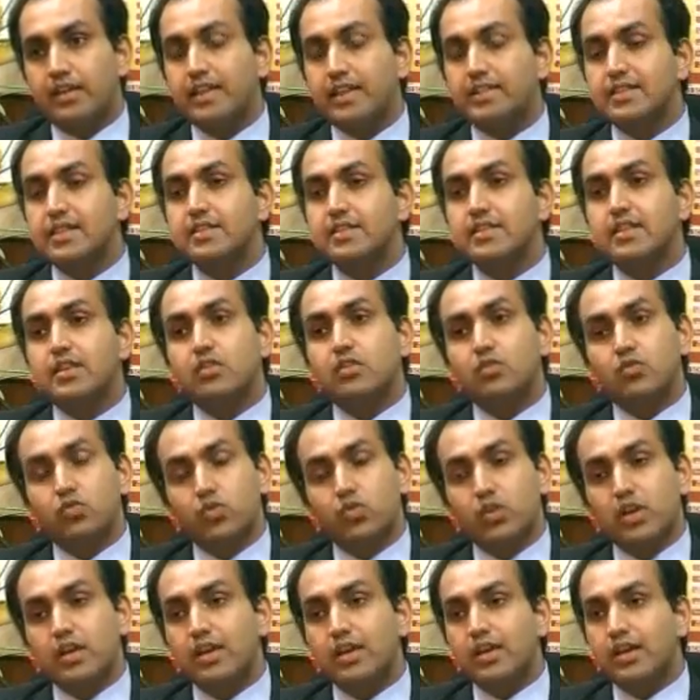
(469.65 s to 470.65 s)
This is a
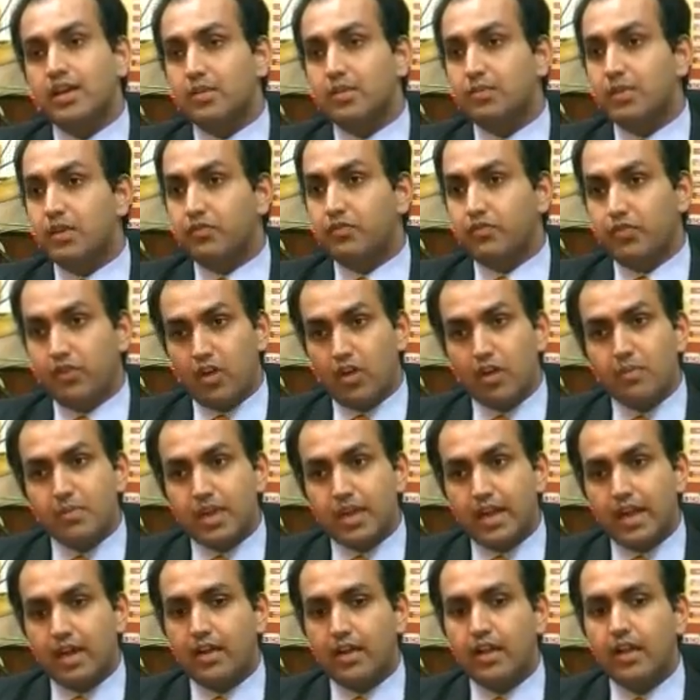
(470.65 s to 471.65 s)
rural-urban
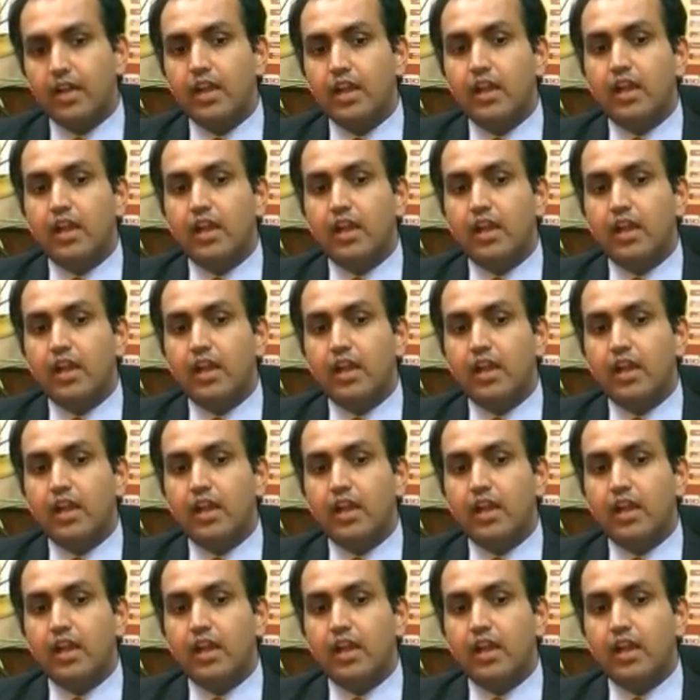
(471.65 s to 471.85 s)
phenomena.